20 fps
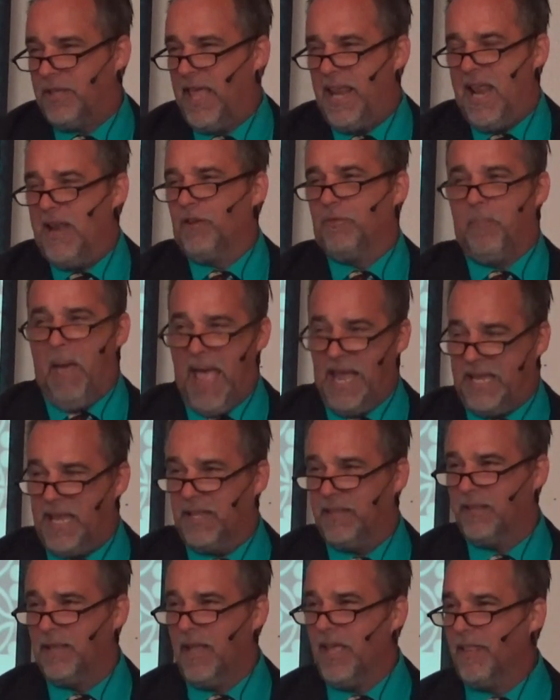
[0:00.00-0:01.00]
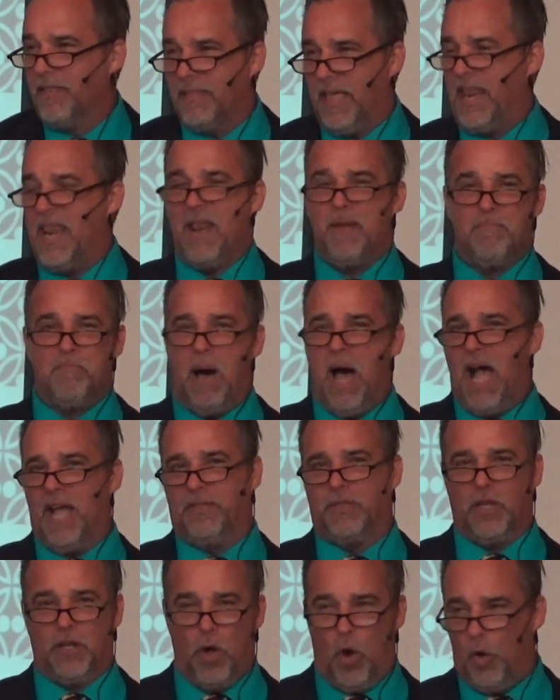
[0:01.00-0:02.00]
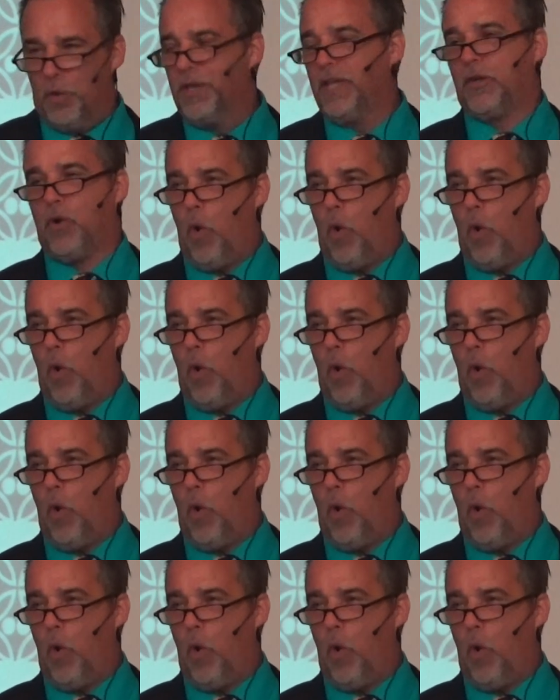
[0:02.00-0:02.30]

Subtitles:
They didn't make it. They didn't mine the gold.